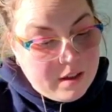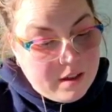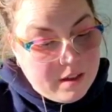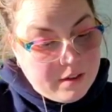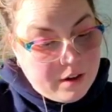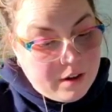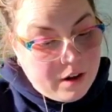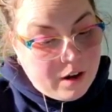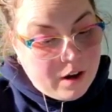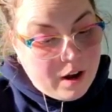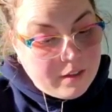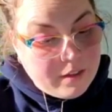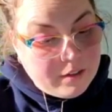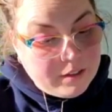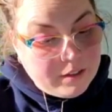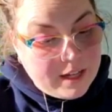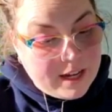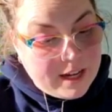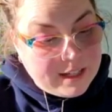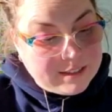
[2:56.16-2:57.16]
There are other
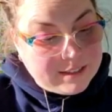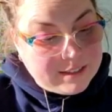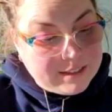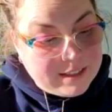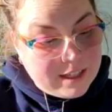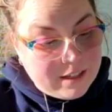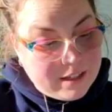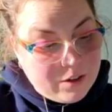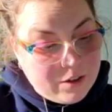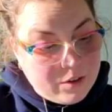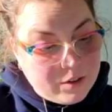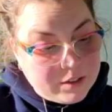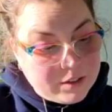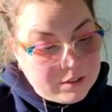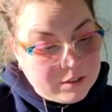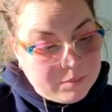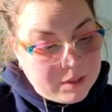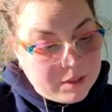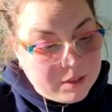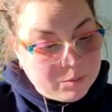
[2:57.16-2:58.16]
texts that go
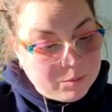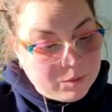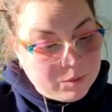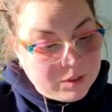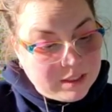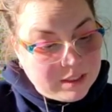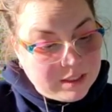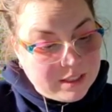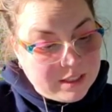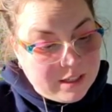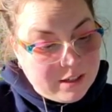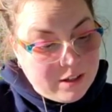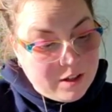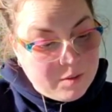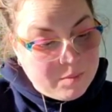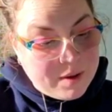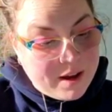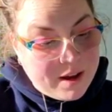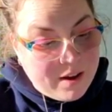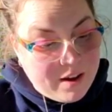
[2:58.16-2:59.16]
into much more detail
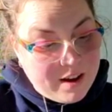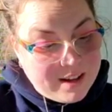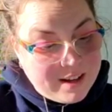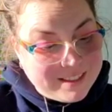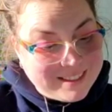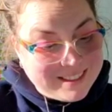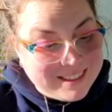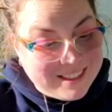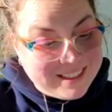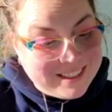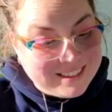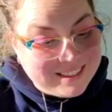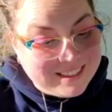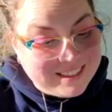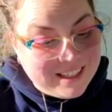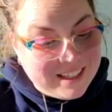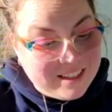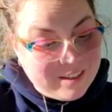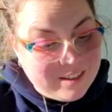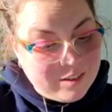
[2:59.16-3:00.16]
about asanas,
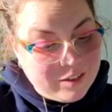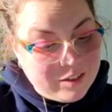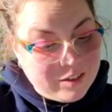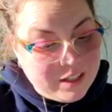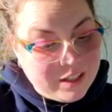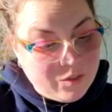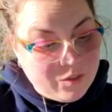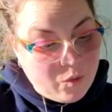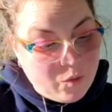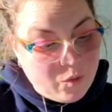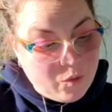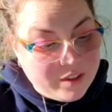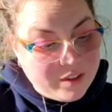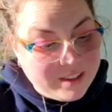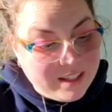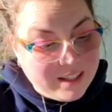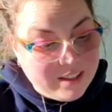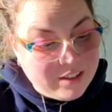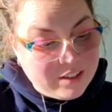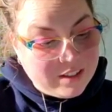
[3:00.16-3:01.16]
including what
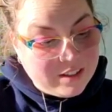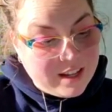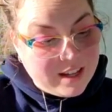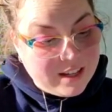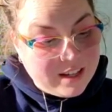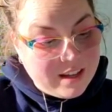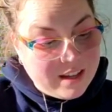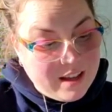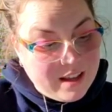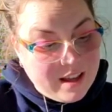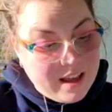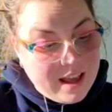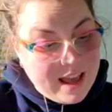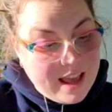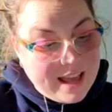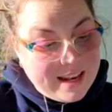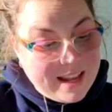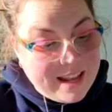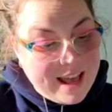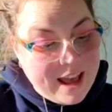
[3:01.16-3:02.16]
they look like
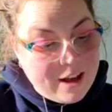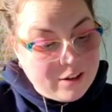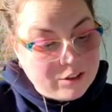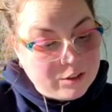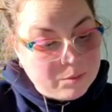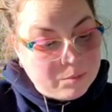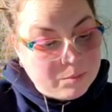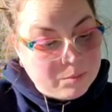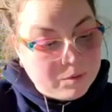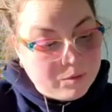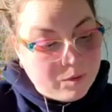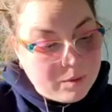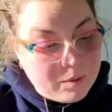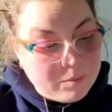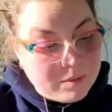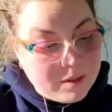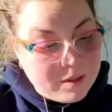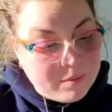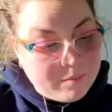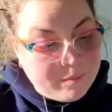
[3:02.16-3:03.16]
and how to perform
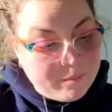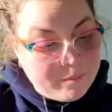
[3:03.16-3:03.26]
them.